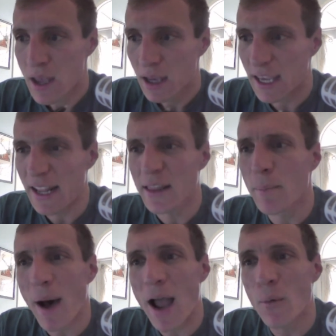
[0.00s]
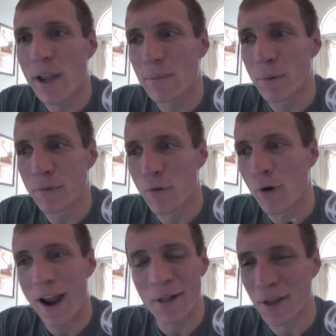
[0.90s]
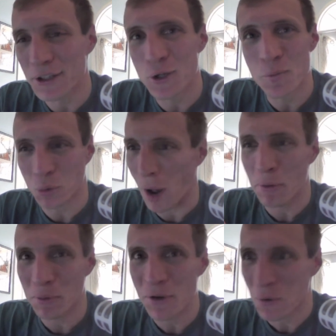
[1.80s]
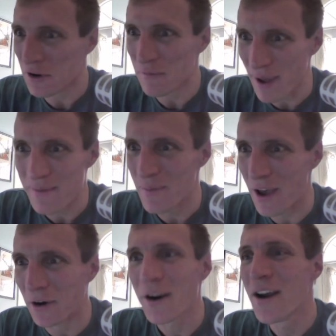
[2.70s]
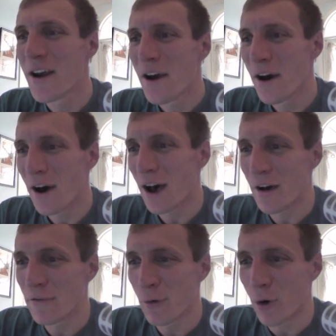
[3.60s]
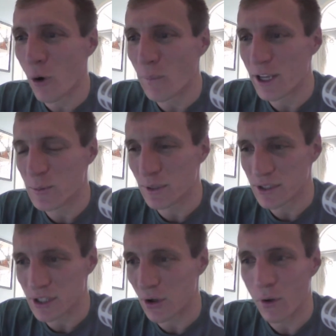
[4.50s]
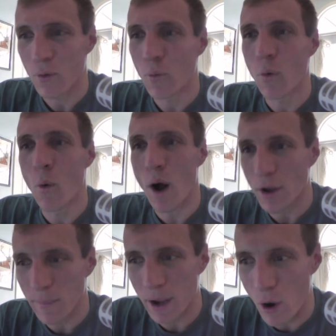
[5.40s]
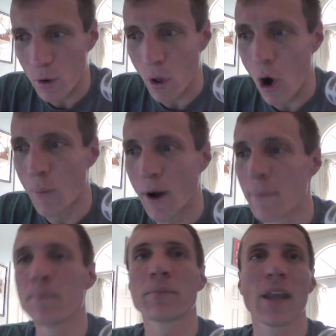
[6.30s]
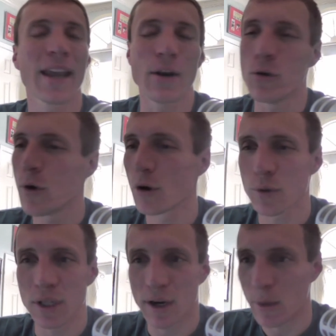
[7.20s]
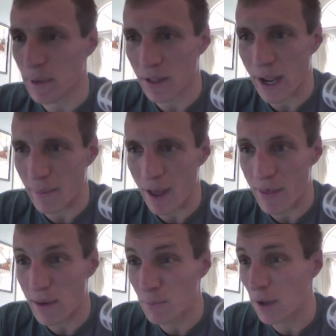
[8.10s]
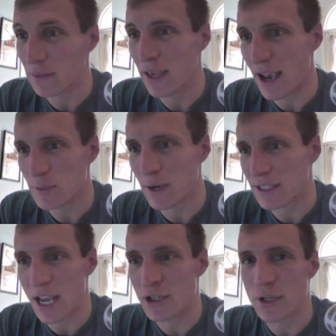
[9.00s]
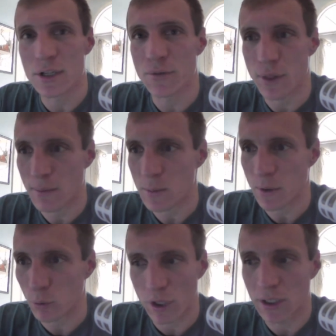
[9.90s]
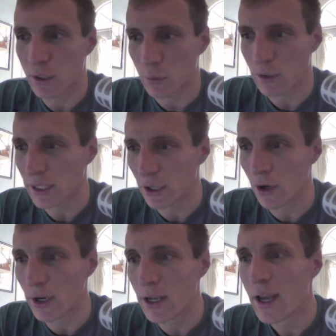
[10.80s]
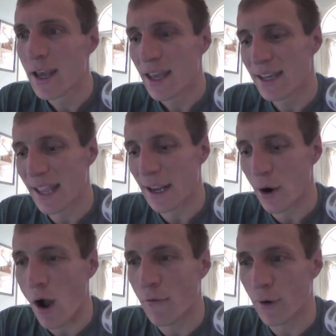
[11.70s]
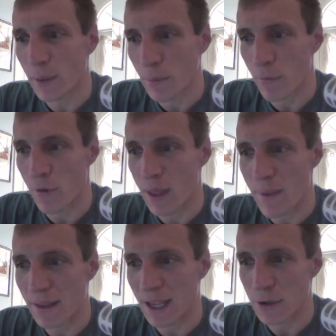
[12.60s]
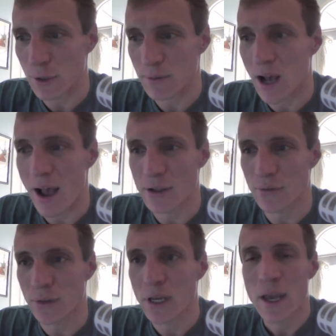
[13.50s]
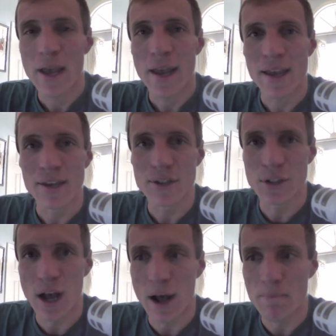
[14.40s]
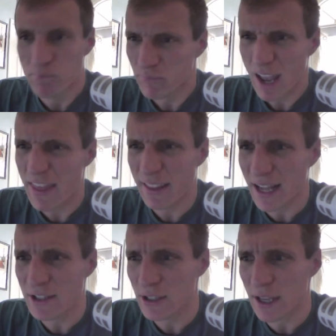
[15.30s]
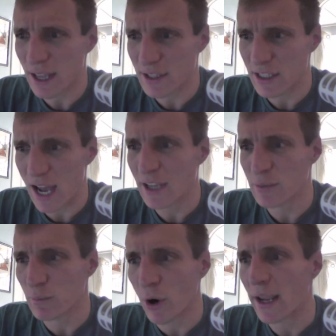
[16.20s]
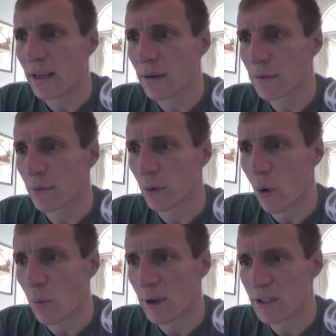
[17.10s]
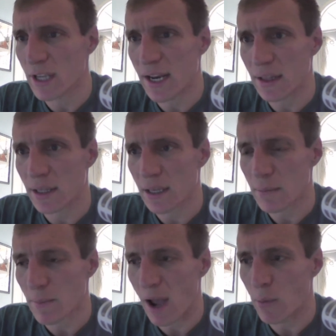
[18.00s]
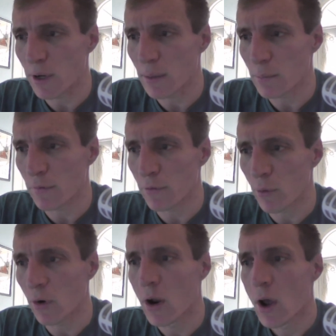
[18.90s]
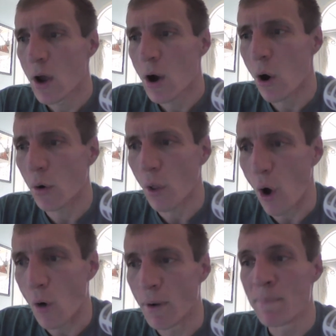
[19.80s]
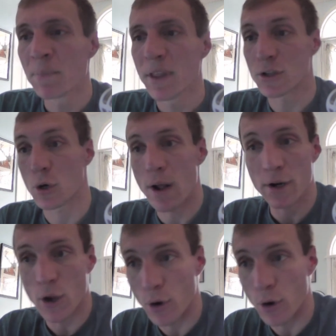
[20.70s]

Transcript: getting the bye week before LSU probably would have been better for Ole Miss, but still welcoming Oklahoma. Again, who knows what they're going to be like by then, but the expectation is for them to be really, really good, and getting an off week before they make that trip to Oxford is, I think that's a nice break for Ole Miss, getting the bye week before Oklahoma. They turn around and go